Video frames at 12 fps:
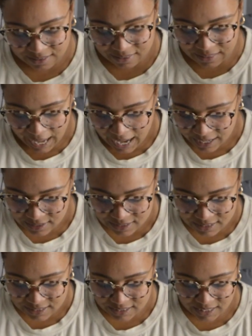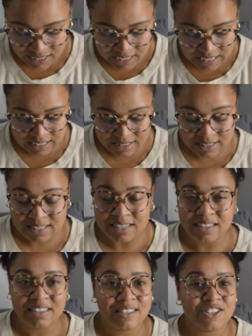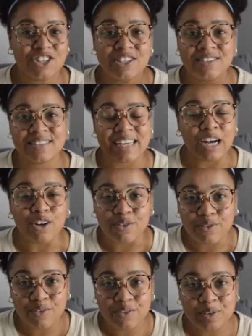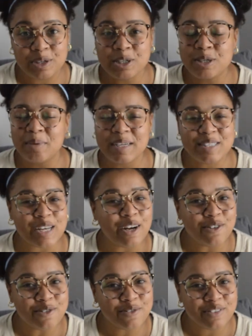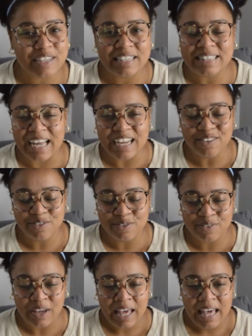last is just myself in life.